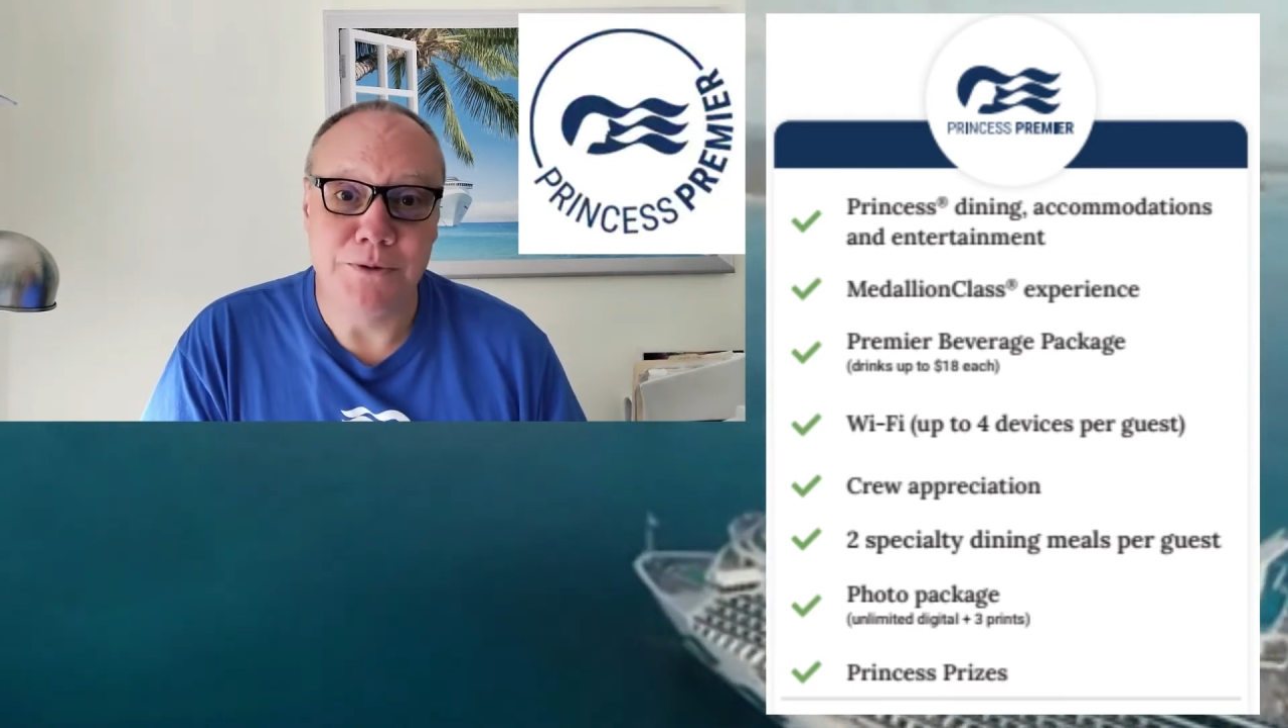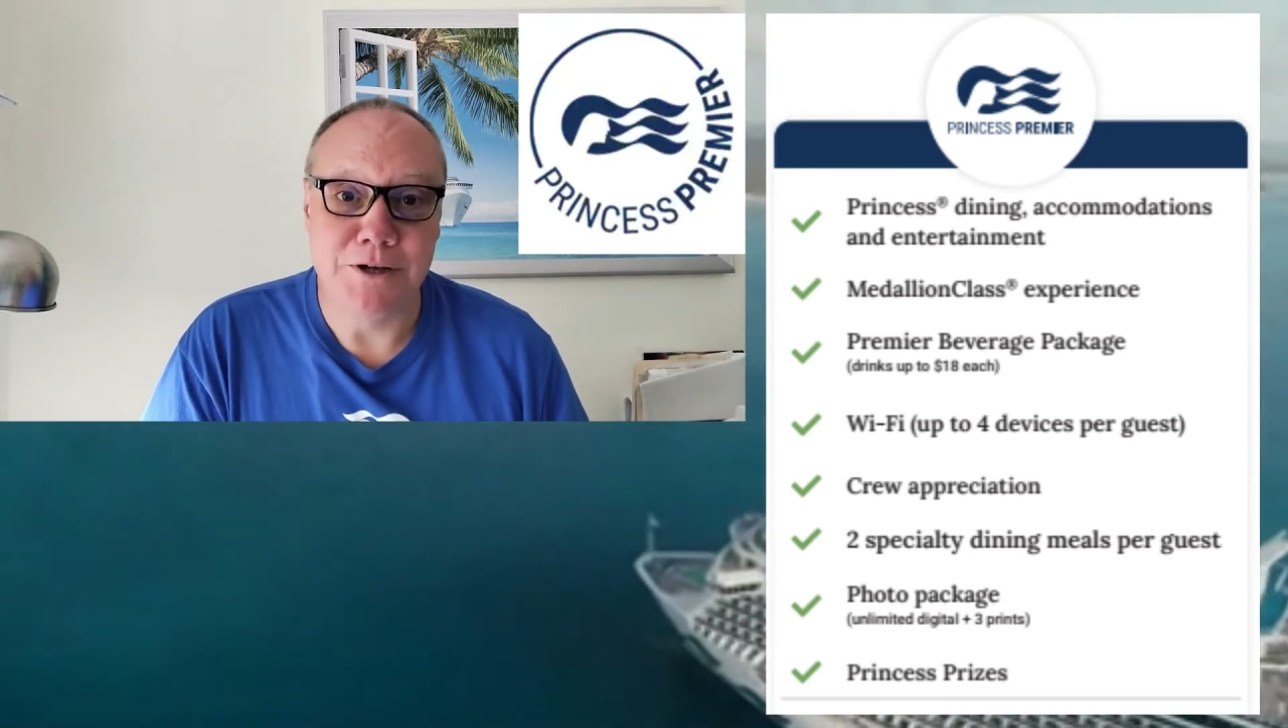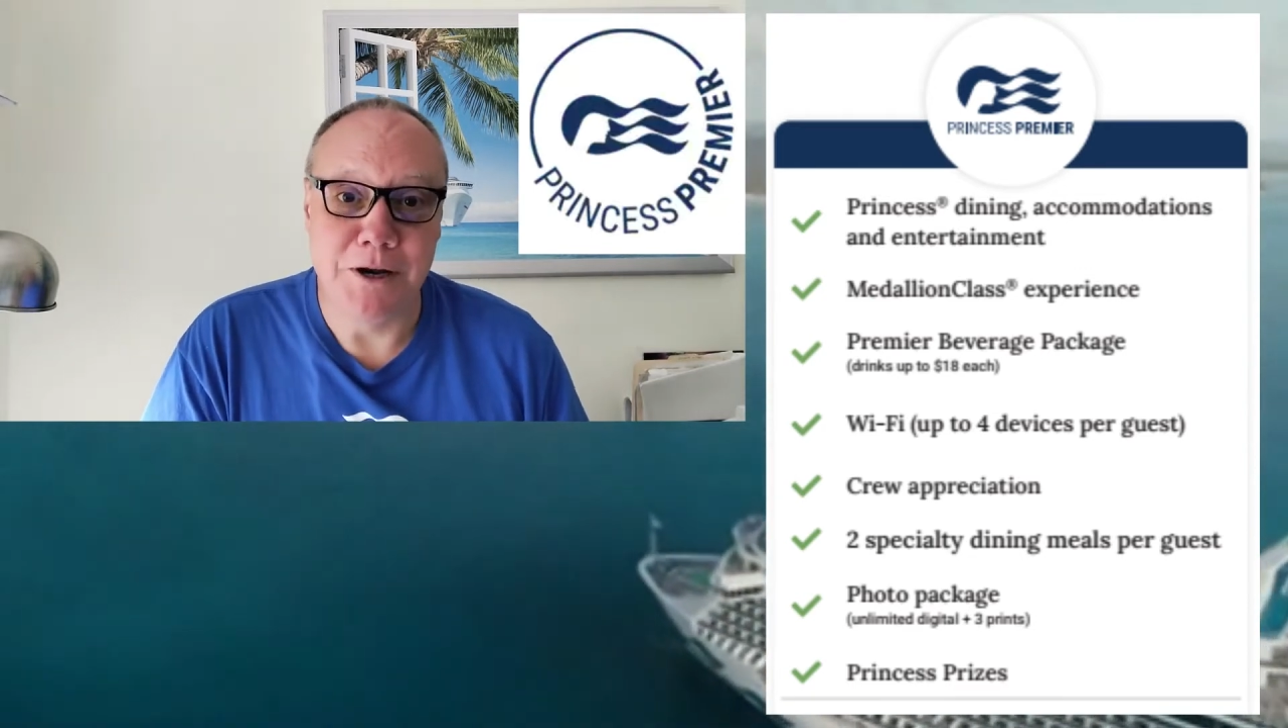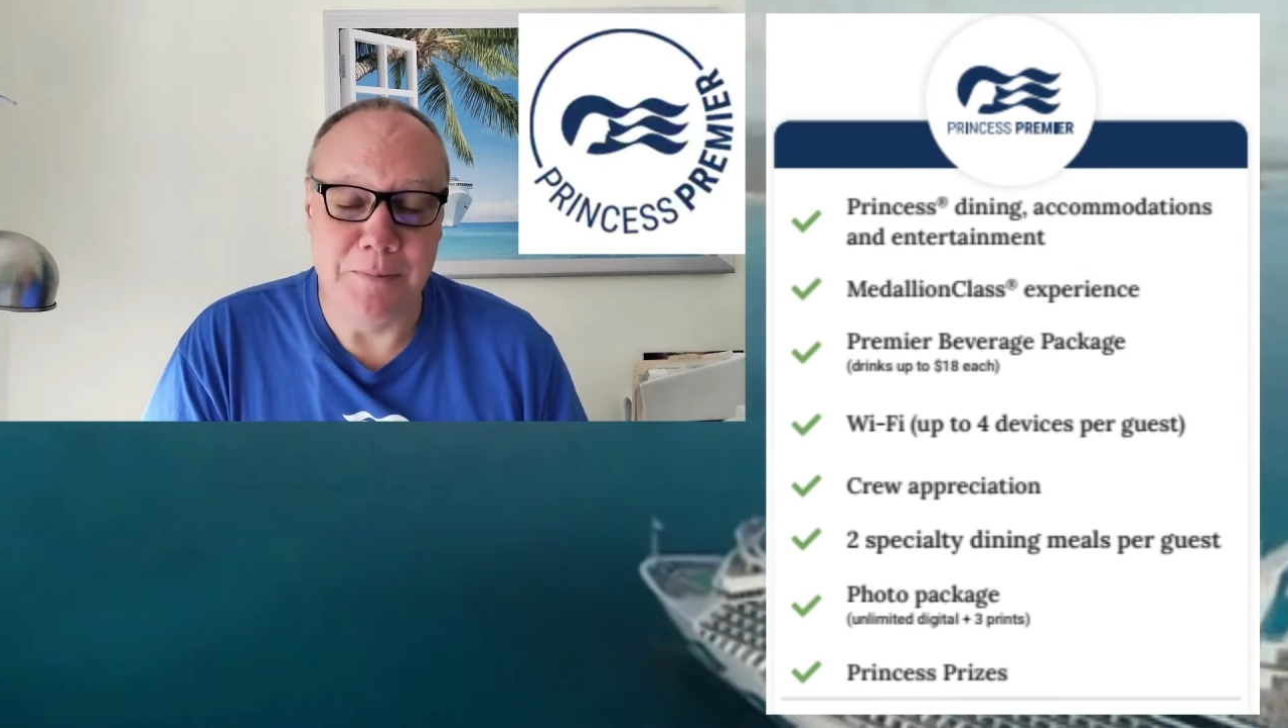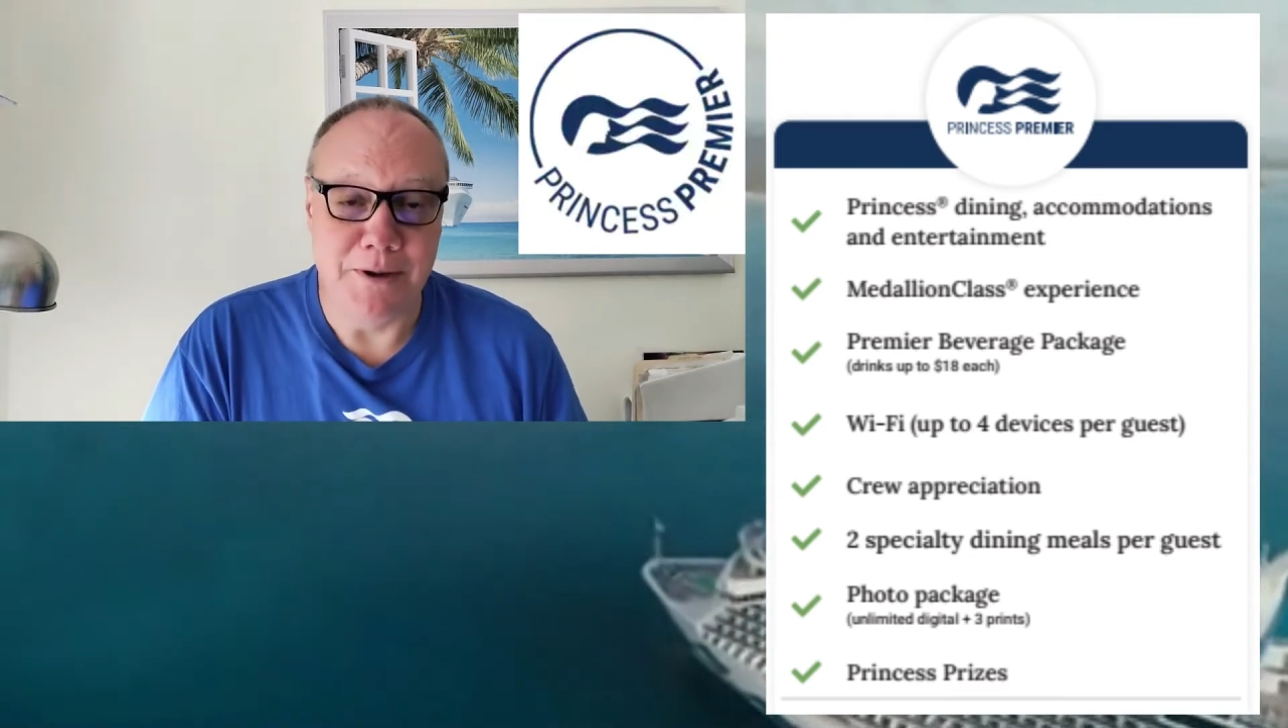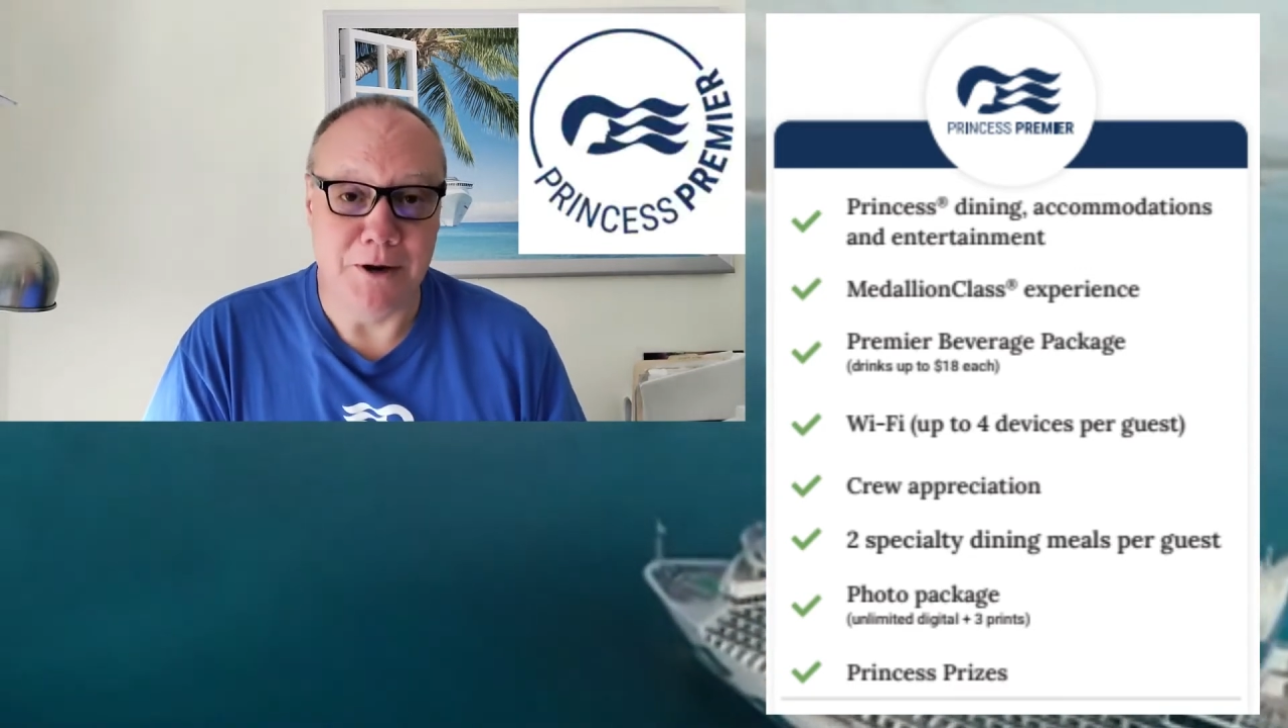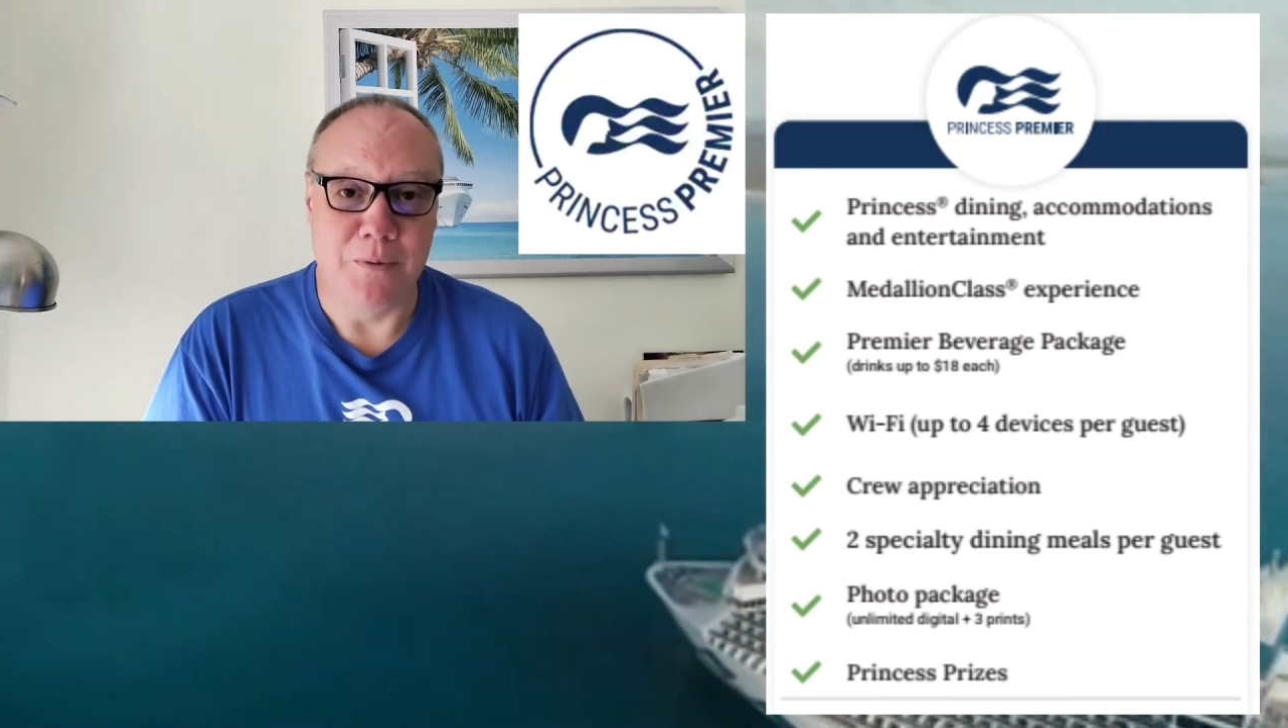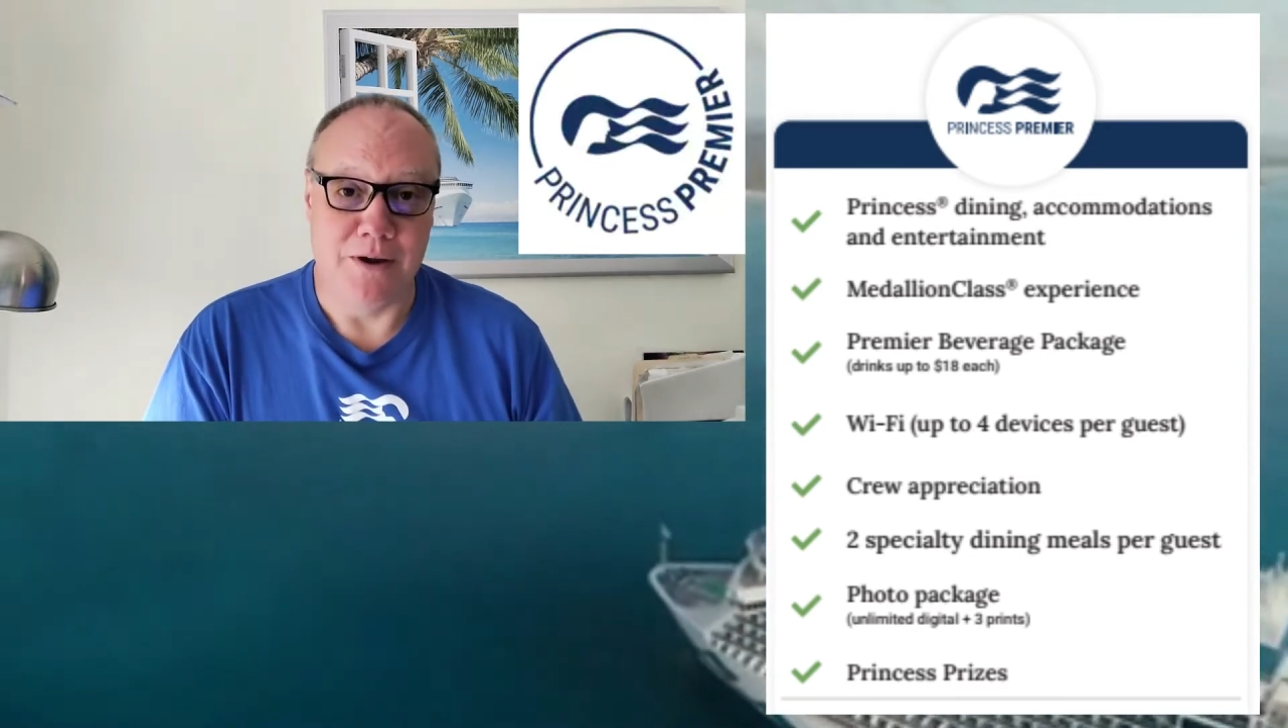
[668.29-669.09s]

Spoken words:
going to be a quick